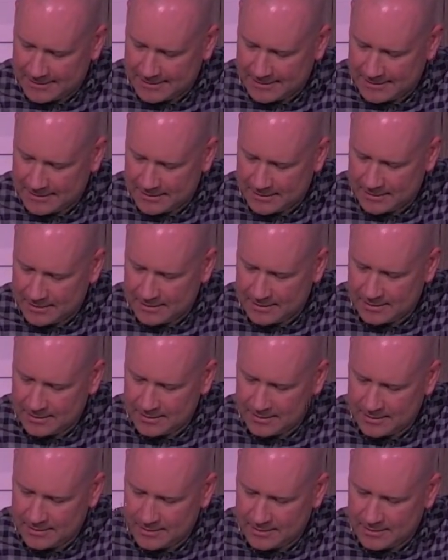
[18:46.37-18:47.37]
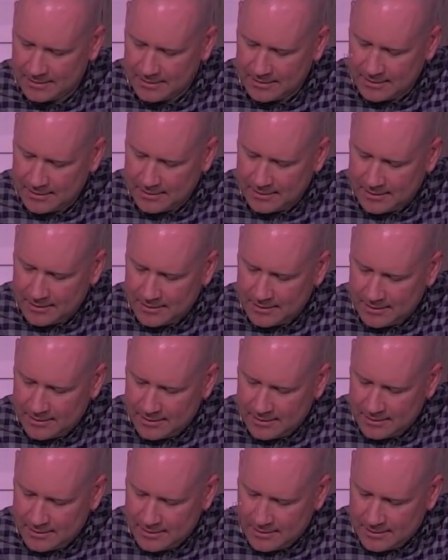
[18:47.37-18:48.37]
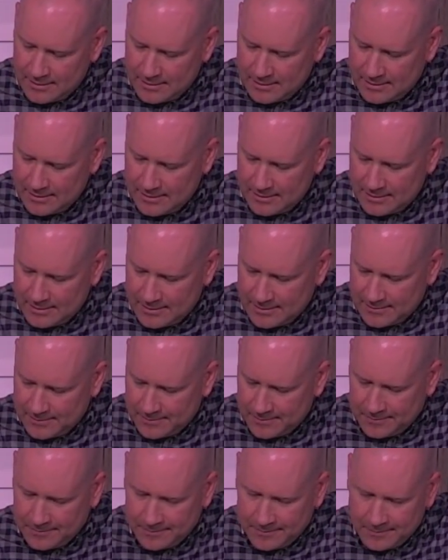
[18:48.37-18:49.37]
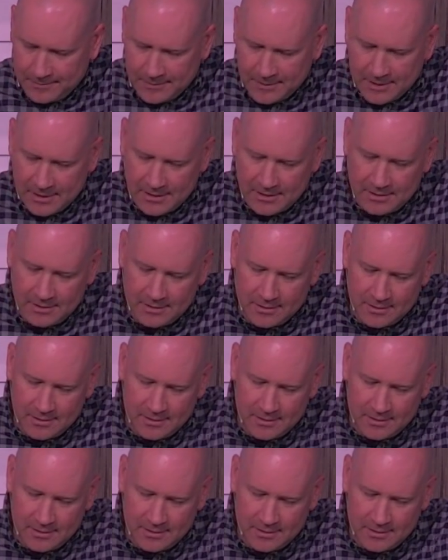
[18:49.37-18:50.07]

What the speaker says: [no speech]